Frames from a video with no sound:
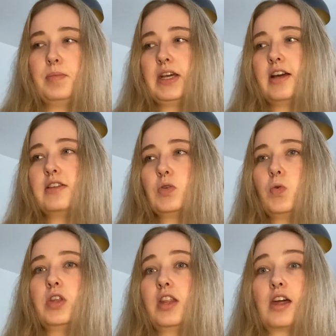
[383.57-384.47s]
because all
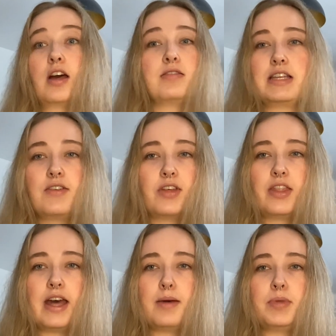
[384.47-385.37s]
the other girls leave her
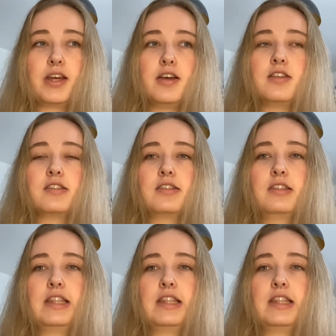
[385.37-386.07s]
there because